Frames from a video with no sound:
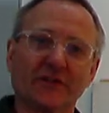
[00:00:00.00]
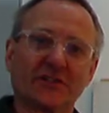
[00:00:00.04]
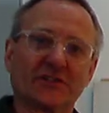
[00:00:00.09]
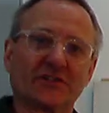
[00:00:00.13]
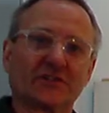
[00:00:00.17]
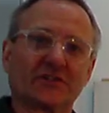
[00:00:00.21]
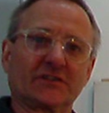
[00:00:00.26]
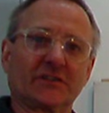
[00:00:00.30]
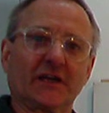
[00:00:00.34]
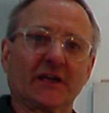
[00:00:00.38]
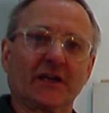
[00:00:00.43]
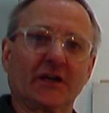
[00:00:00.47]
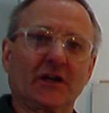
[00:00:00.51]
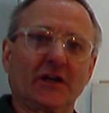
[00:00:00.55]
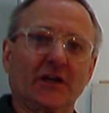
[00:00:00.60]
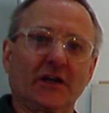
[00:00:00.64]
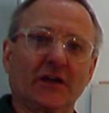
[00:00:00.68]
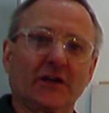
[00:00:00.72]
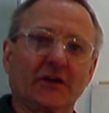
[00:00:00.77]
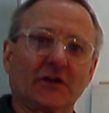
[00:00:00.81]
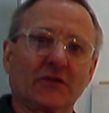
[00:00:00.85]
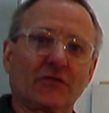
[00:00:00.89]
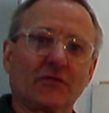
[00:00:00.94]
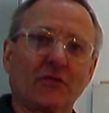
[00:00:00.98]
this
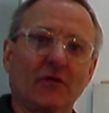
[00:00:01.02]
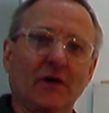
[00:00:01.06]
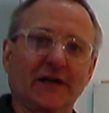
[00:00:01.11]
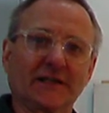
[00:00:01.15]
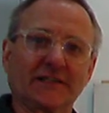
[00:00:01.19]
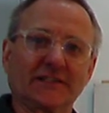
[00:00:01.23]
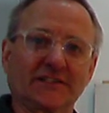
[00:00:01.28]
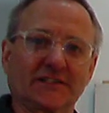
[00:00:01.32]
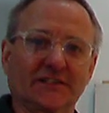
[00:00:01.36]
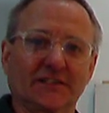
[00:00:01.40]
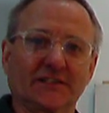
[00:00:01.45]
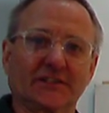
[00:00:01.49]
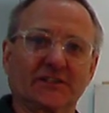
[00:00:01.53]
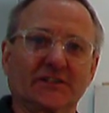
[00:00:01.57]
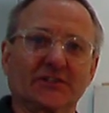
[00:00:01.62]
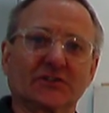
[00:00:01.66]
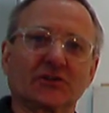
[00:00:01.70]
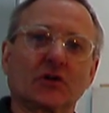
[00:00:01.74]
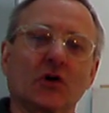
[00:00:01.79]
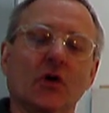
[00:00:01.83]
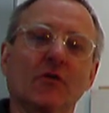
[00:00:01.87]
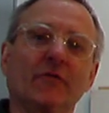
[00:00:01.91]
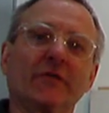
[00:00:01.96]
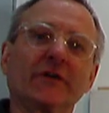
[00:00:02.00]
crisis, this
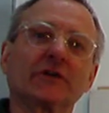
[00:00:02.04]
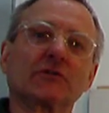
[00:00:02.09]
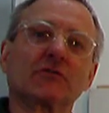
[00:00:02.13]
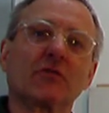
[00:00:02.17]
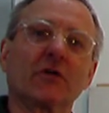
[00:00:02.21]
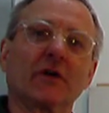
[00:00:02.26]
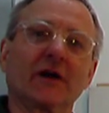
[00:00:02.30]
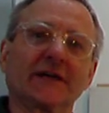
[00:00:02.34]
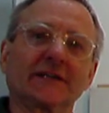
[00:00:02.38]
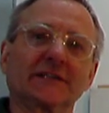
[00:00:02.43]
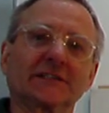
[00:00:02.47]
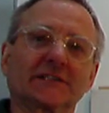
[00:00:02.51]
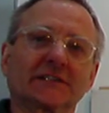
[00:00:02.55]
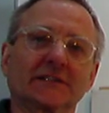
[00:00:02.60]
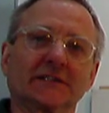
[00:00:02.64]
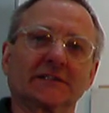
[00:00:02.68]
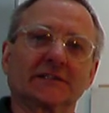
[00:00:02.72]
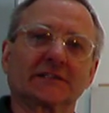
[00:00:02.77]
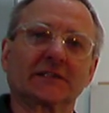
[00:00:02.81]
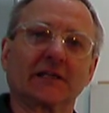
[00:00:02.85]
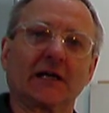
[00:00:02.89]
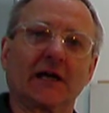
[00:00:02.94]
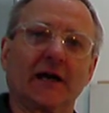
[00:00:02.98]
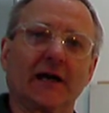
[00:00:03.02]
COVID crisis,
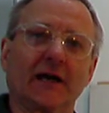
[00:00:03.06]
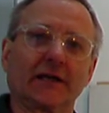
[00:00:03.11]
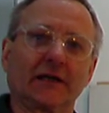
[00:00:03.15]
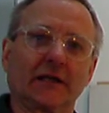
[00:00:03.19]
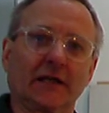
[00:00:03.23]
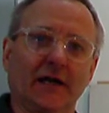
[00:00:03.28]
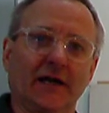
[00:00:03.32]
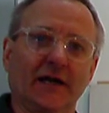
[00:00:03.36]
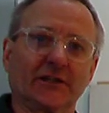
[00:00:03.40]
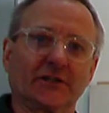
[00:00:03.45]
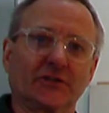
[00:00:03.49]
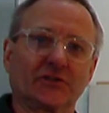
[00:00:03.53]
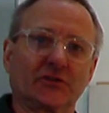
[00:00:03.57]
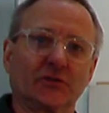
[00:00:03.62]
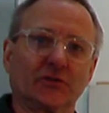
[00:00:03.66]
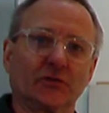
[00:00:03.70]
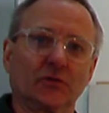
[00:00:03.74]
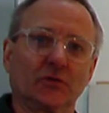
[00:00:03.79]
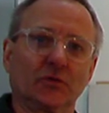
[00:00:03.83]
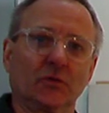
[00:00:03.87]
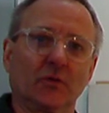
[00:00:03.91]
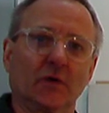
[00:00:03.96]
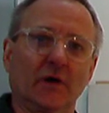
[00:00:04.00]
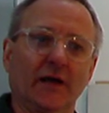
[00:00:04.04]
I'd like
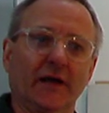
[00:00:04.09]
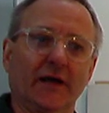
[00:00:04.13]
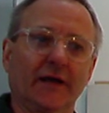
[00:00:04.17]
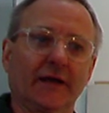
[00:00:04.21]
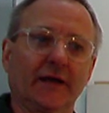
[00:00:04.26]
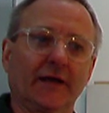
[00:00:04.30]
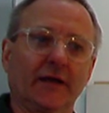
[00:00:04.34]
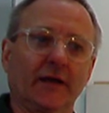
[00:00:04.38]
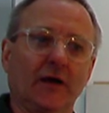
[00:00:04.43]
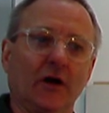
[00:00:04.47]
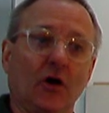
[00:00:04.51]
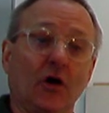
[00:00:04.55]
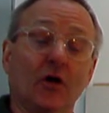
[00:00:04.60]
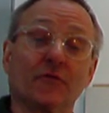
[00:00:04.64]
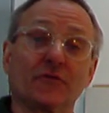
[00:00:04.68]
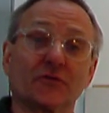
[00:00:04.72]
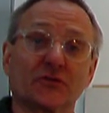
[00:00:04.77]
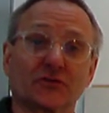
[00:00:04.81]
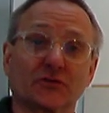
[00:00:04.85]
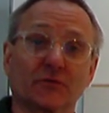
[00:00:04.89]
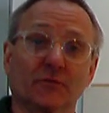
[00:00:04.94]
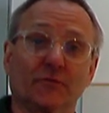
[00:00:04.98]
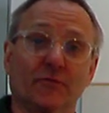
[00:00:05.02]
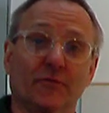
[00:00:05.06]
to offer
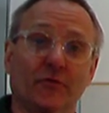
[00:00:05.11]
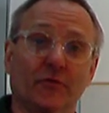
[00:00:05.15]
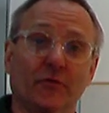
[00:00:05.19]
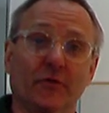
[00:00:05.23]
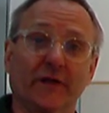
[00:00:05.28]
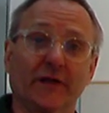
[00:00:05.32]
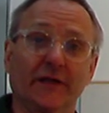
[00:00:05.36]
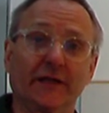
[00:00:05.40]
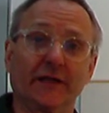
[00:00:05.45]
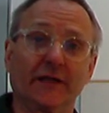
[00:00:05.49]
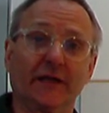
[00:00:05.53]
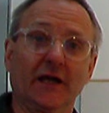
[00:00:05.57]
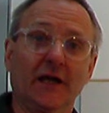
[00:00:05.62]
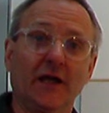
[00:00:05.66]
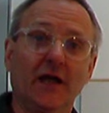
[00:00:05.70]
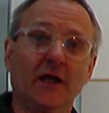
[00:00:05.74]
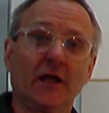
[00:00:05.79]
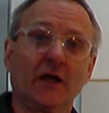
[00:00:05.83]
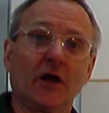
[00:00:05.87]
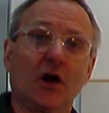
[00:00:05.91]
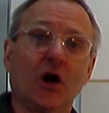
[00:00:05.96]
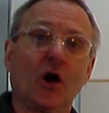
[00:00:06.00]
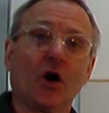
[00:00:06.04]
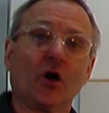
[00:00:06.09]
some free
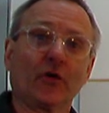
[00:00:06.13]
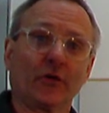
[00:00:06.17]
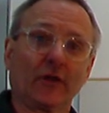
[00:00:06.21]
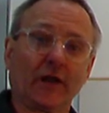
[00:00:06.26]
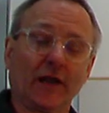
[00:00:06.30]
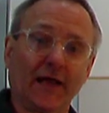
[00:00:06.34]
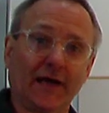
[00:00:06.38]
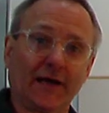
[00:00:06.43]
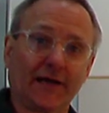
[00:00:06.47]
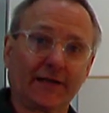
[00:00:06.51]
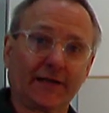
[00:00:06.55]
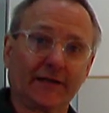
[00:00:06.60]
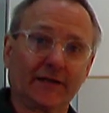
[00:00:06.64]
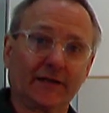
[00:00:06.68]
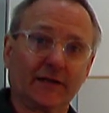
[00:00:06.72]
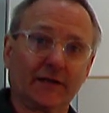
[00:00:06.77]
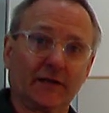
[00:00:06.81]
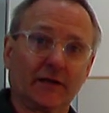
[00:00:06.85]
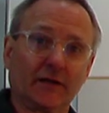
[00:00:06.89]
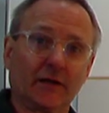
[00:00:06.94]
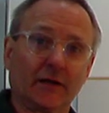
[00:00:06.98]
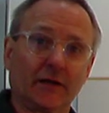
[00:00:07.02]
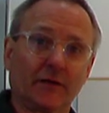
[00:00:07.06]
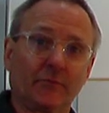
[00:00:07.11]
online
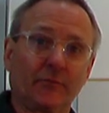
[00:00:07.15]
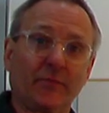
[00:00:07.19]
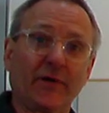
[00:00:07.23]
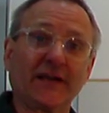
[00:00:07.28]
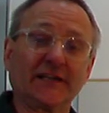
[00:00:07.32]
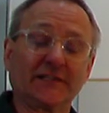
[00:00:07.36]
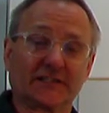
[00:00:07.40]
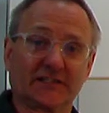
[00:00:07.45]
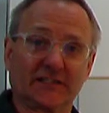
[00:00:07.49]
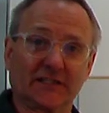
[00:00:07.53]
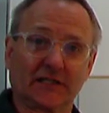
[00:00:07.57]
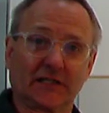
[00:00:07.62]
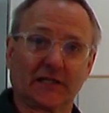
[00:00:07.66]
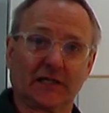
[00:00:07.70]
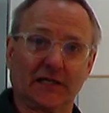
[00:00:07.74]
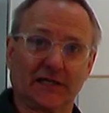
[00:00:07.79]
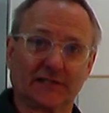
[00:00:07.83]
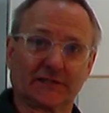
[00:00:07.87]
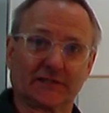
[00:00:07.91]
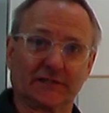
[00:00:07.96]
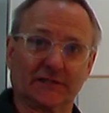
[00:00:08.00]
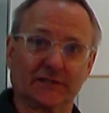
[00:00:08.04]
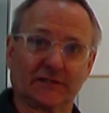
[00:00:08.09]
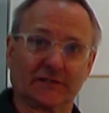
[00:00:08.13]
painting
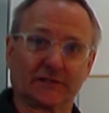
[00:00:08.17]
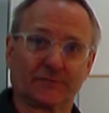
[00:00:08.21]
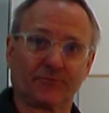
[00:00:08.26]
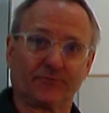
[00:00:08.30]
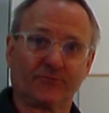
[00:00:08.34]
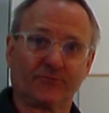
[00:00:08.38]
classes.